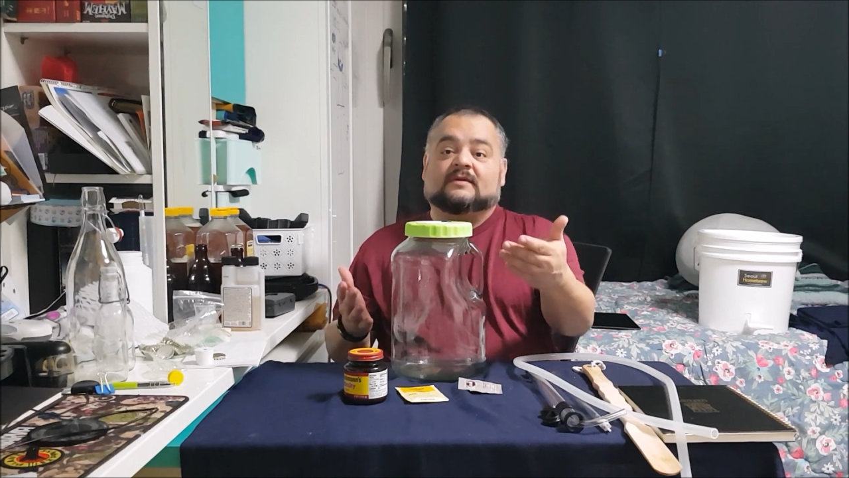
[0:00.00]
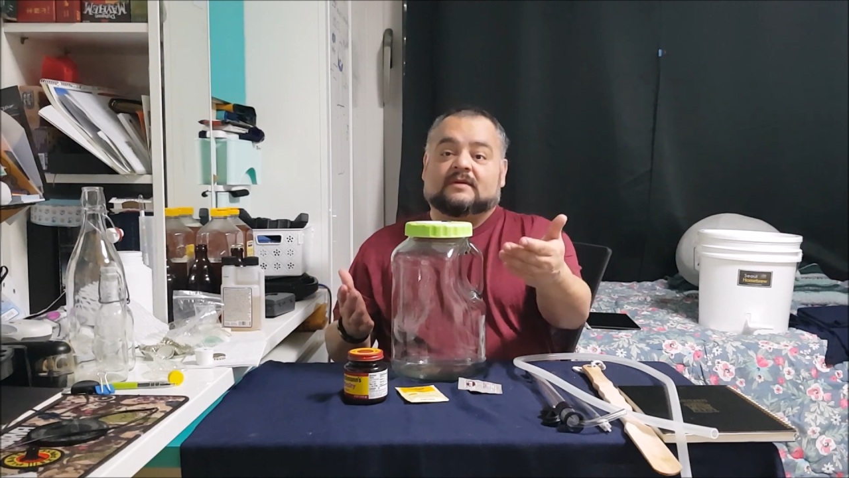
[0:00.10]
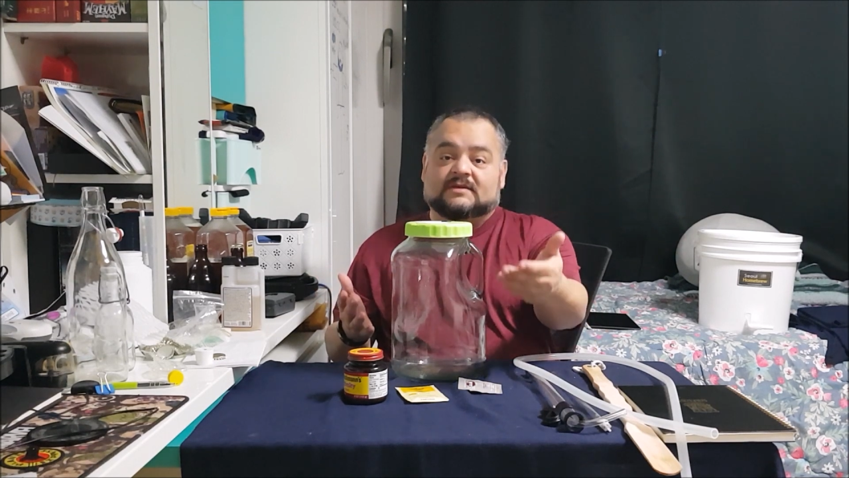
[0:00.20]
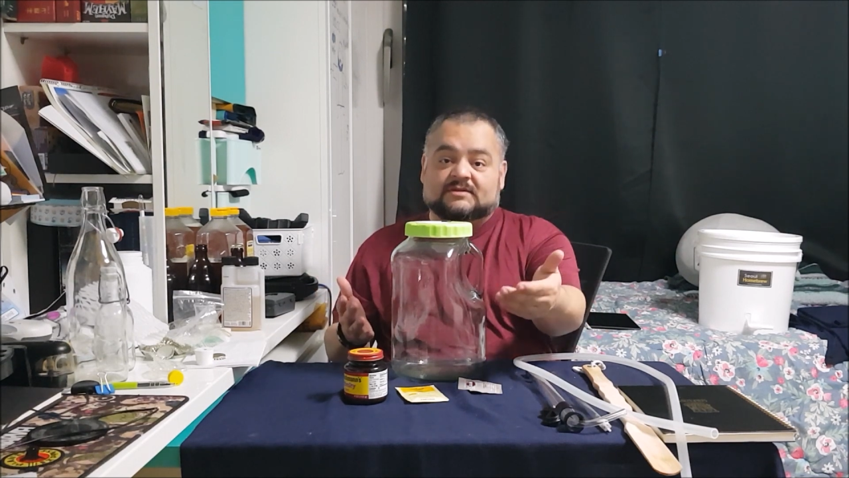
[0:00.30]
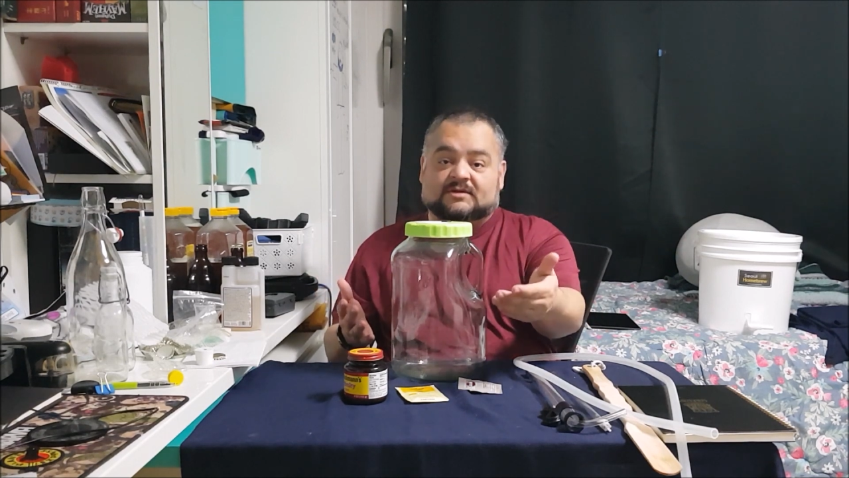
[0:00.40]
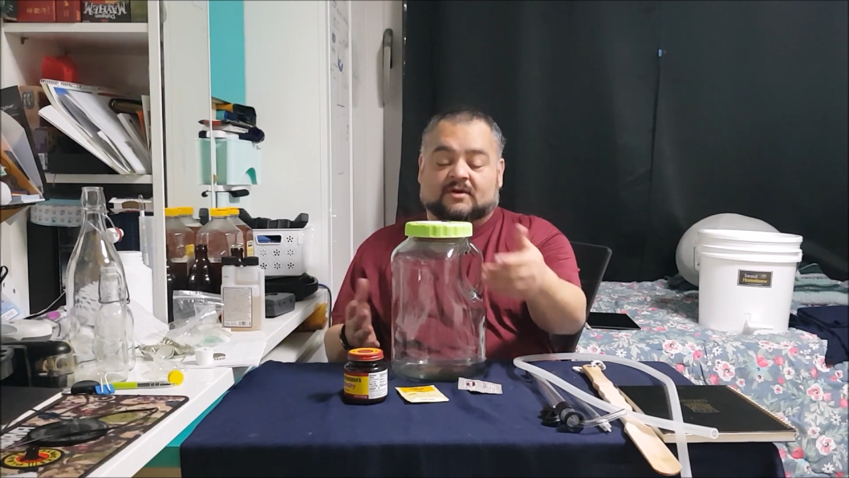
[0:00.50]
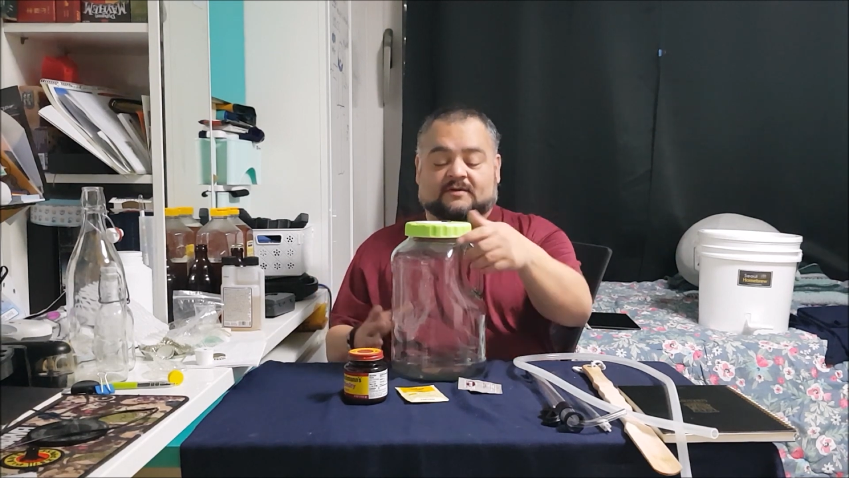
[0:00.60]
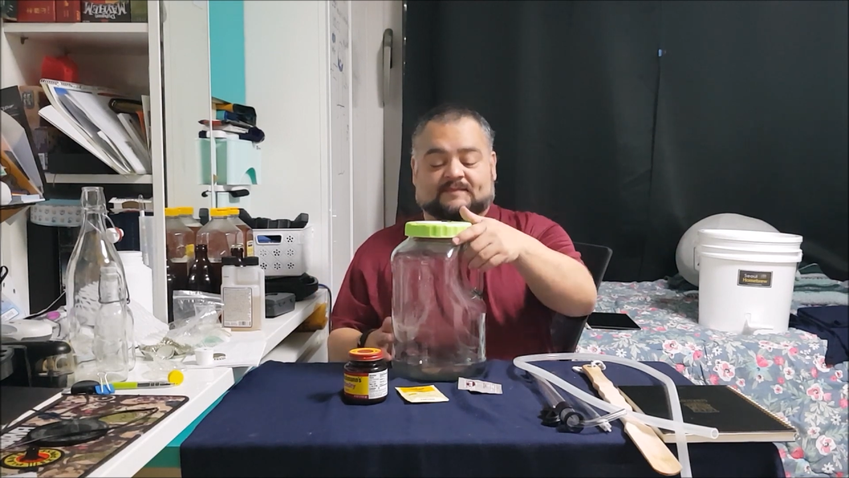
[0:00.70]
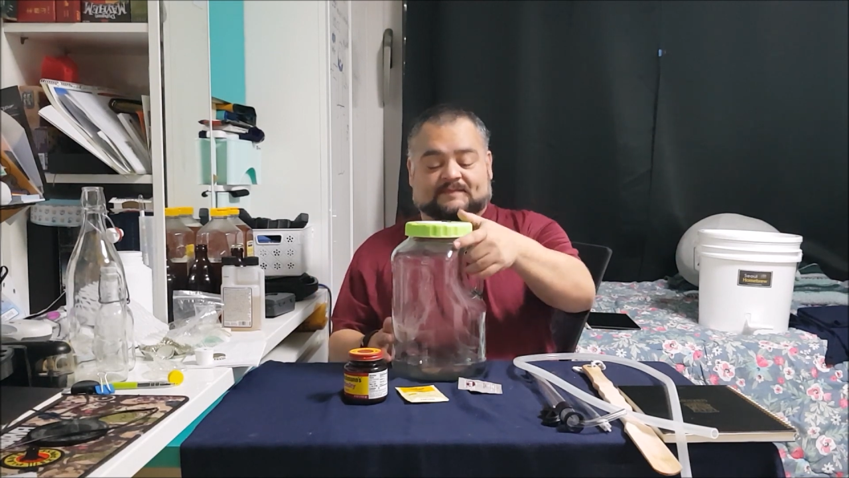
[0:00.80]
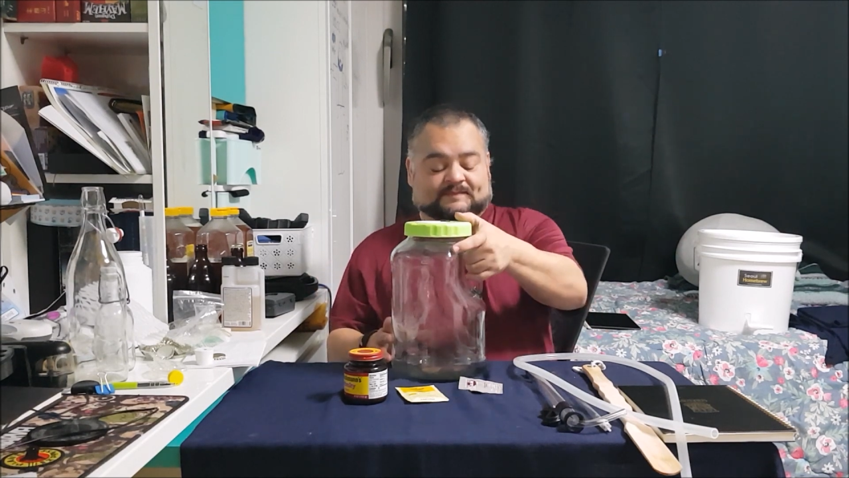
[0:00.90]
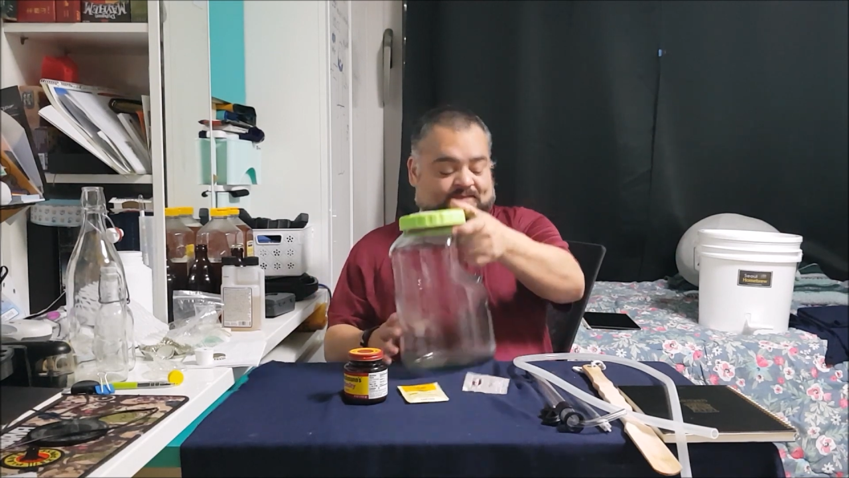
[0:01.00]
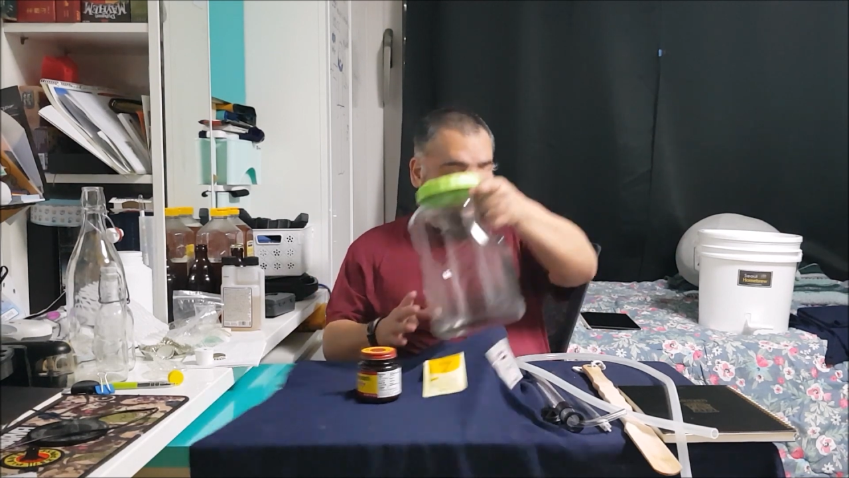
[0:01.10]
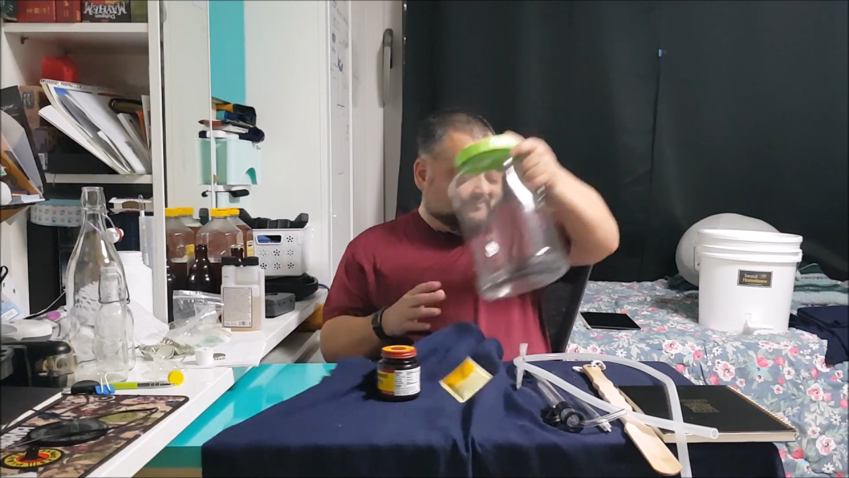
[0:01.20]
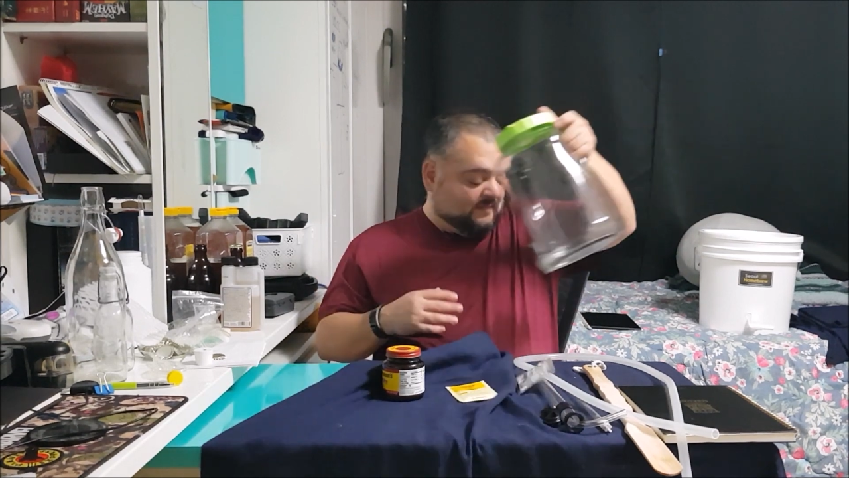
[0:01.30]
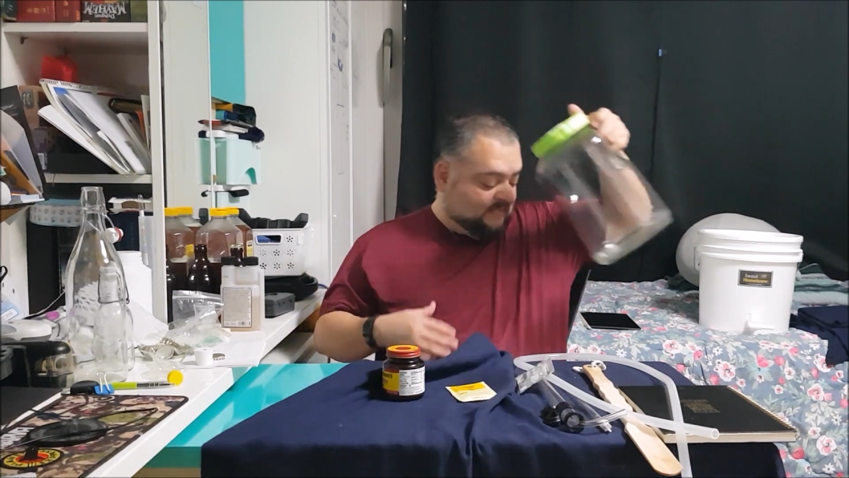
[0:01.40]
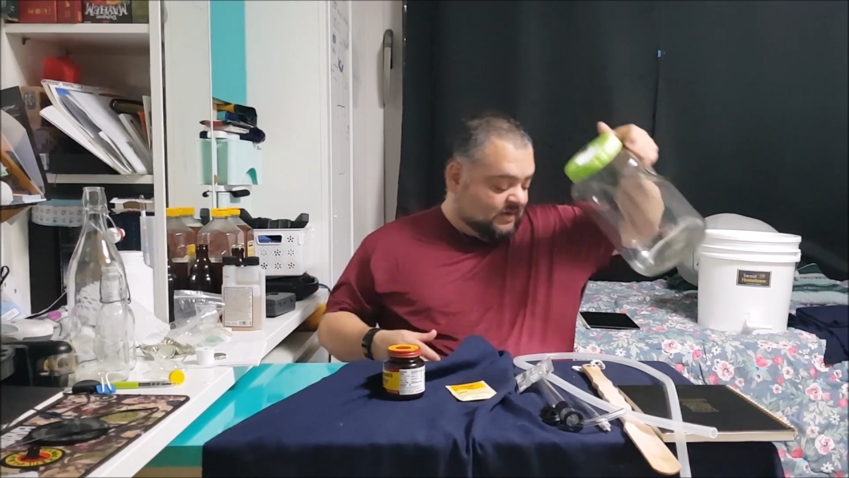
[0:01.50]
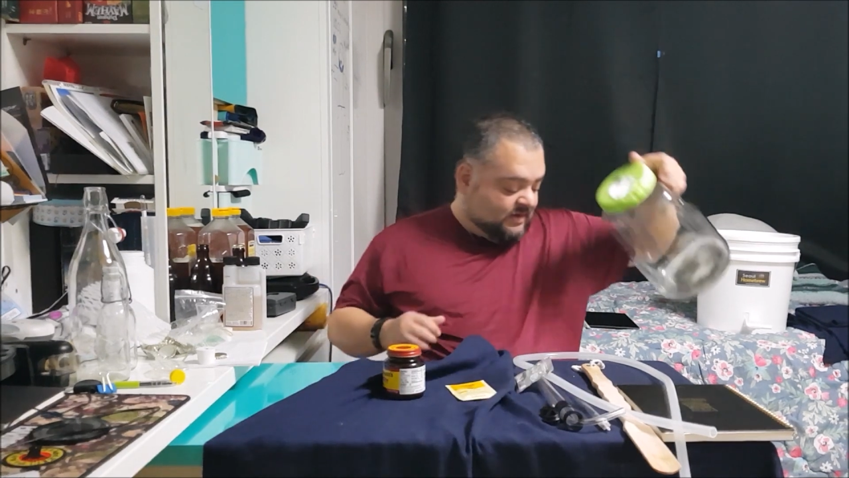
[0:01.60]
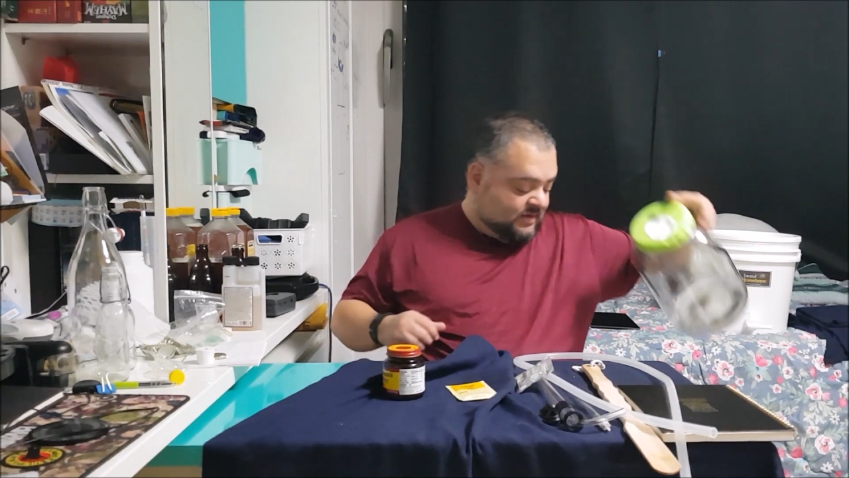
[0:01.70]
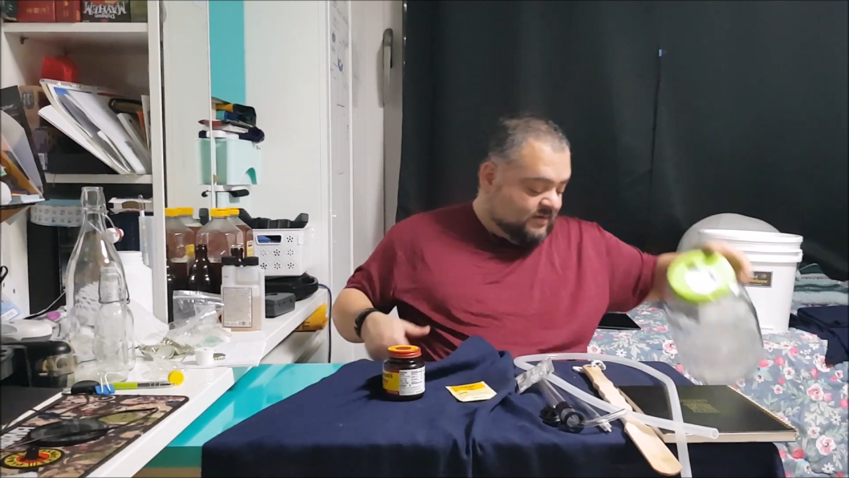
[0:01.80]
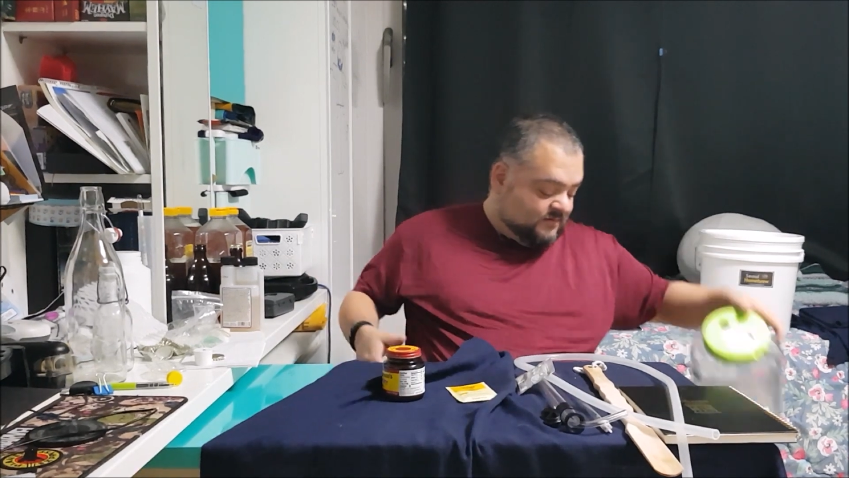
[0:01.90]
it's your call.
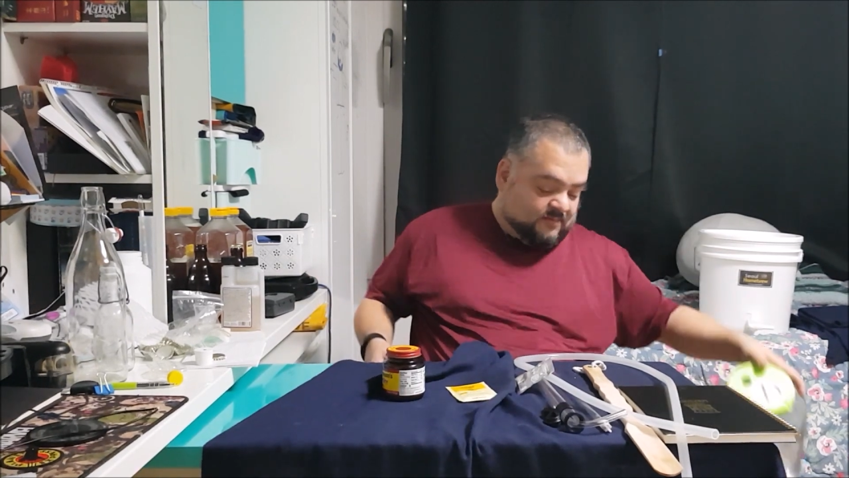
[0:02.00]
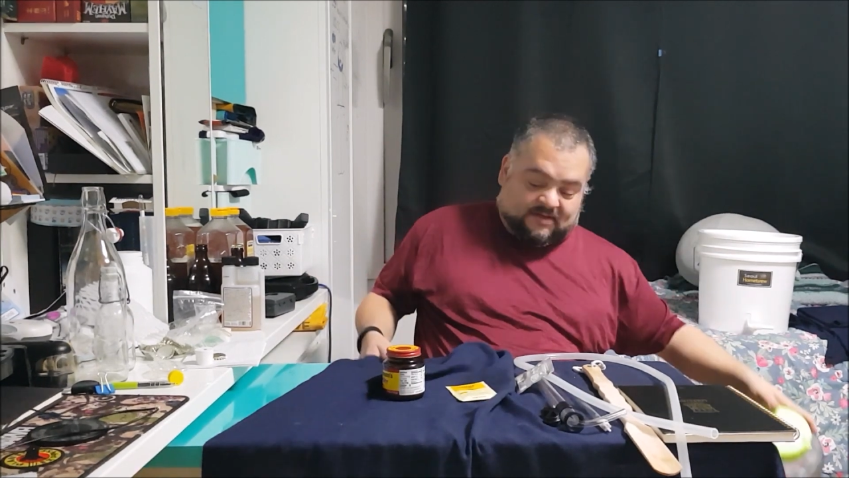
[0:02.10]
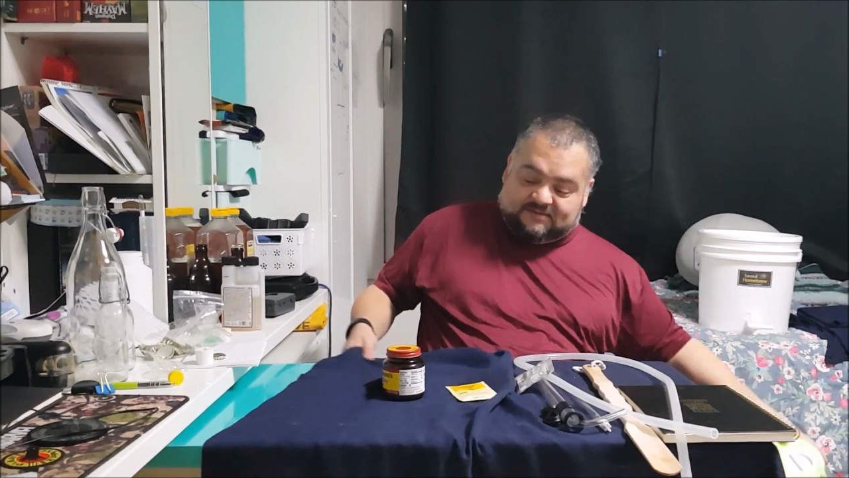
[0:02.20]
What